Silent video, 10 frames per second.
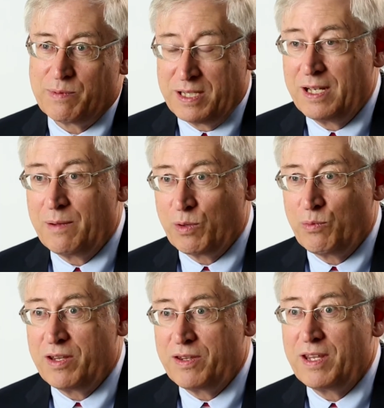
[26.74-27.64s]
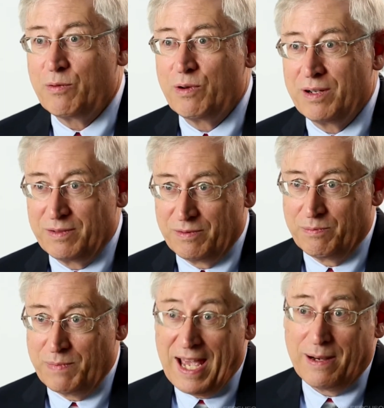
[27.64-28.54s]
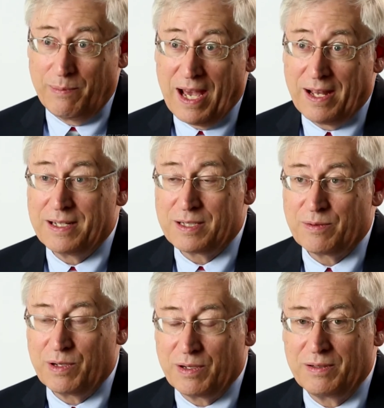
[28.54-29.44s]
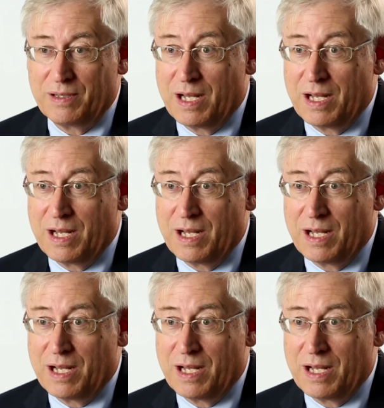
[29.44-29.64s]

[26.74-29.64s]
but the number one thing we're bad about is we're